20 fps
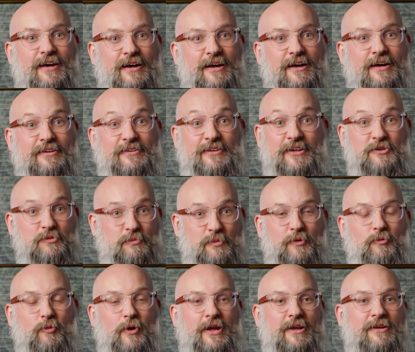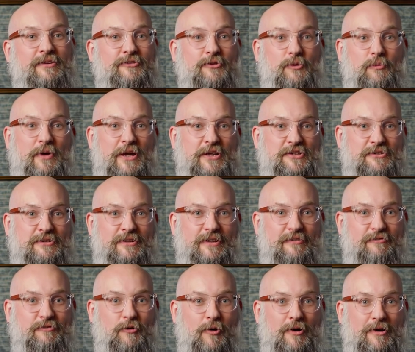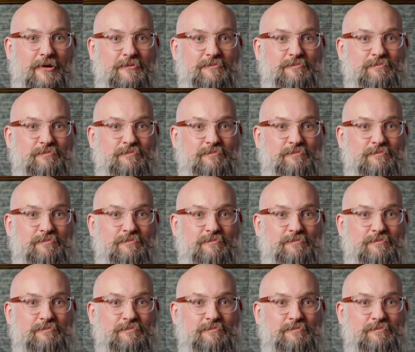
uh, that you've been waiting so patiently for.